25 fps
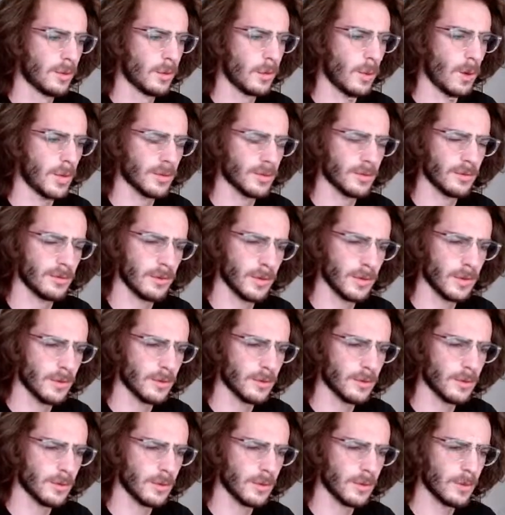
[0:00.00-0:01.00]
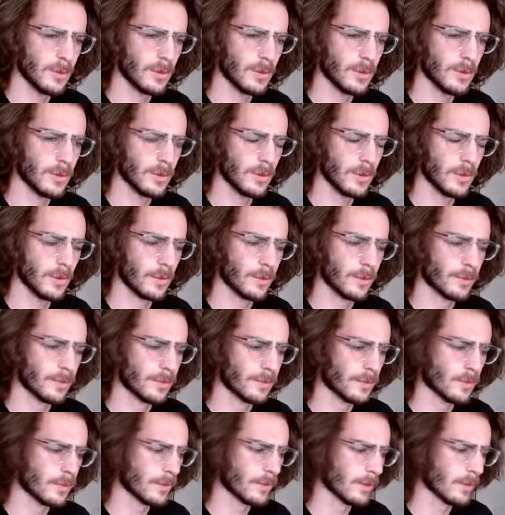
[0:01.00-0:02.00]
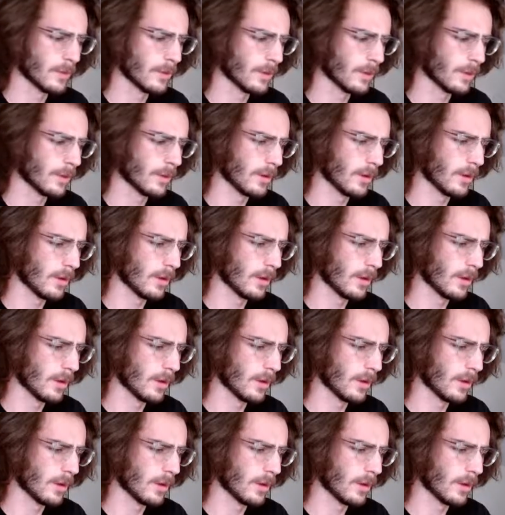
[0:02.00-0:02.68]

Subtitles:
watching videos of them. So I